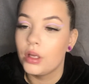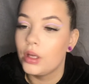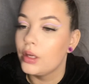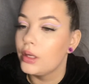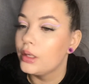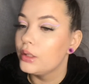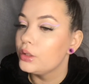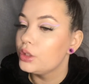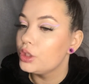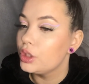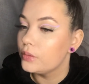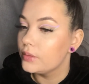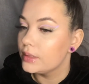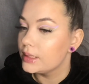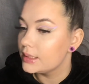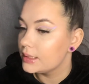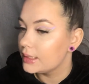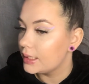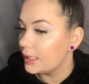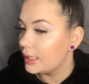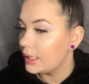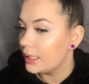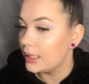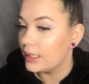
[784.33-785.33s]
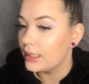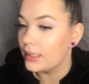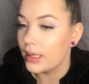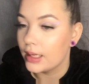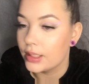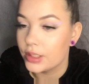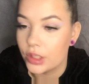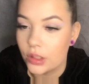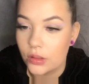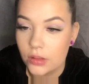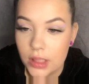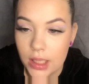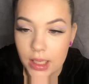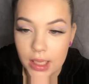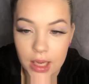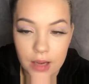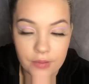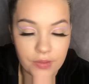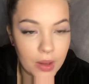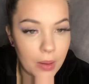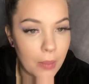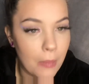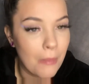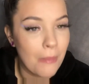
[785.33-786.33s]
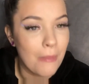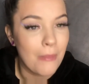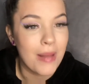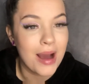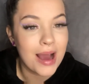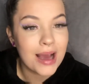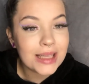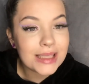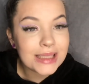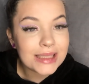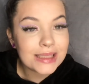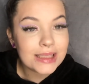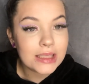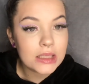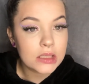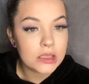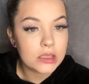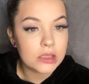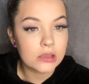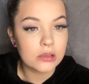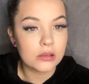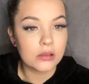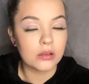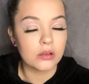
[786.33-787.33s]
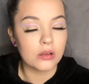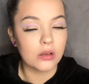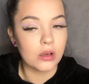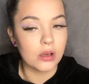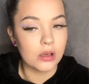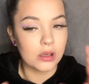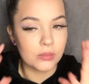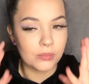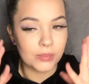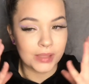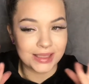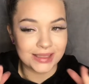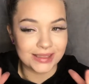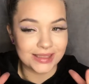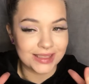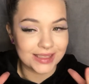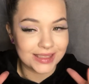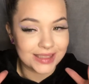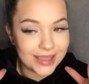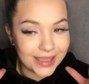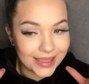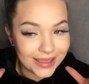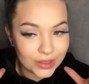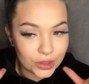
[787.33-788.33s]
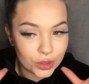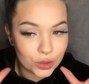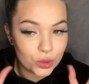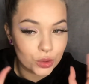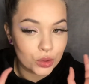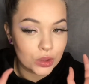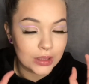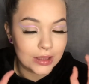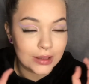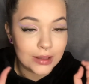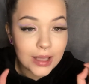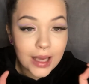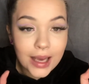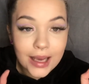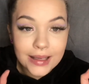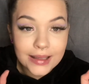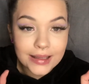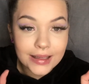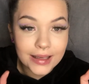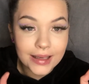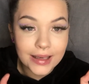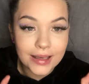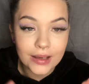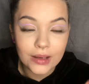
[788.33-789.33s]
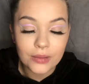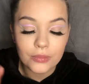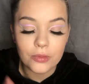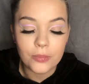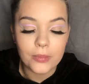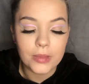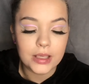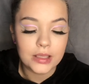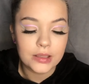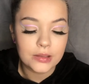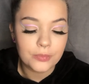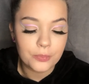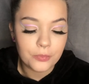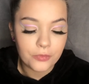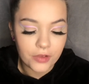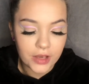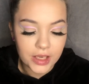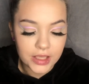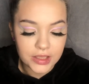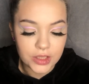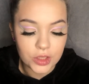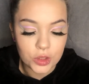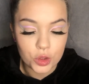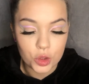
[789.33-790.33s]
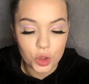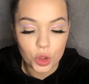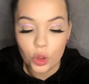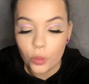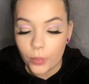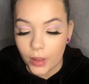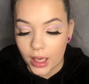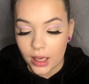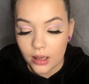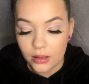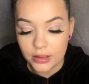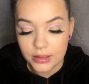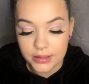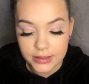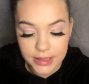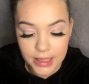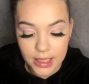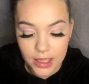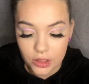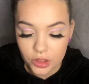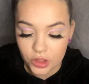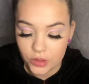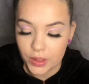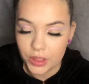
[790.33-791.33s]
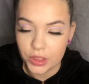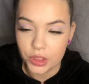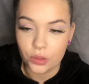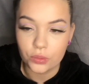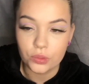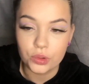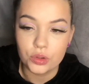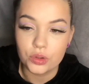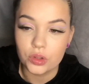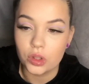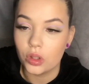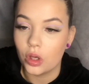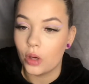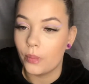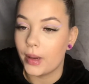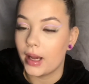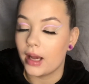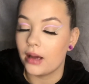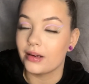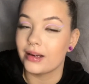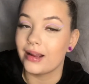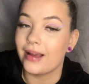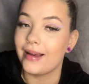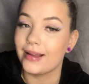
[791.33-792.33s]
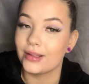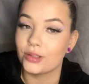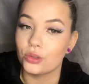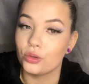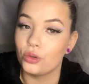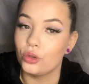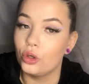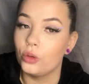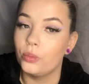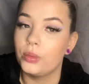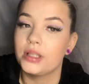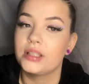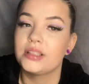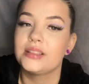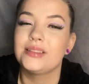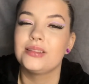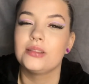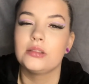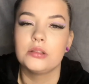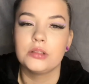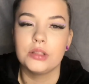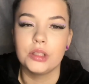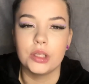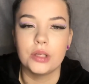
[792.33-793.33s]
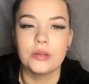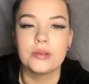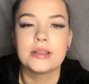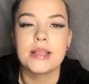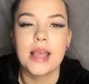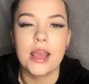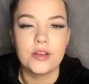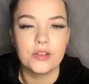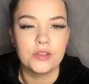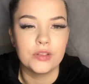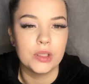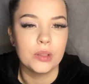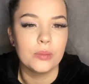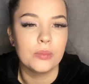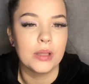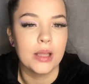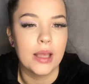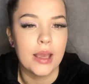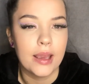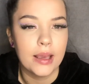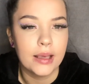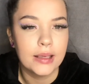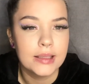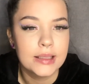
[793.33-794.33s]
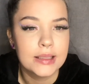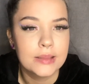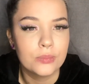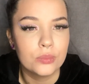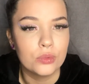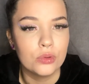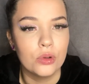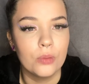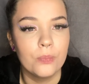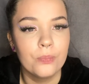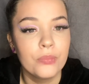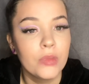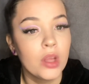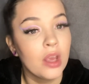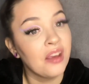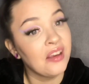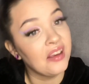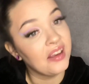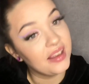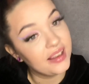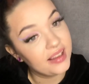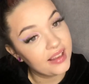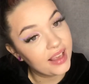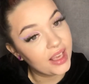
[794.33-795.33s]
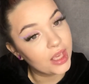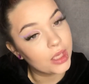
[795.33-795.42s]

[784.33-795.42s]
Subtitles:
dewy skin. I don't like having matte. My skin just doesn't like it when my face is too powdered down, so I don't use a lot of powder at all, but I still, you know, set everything in place. But yeah,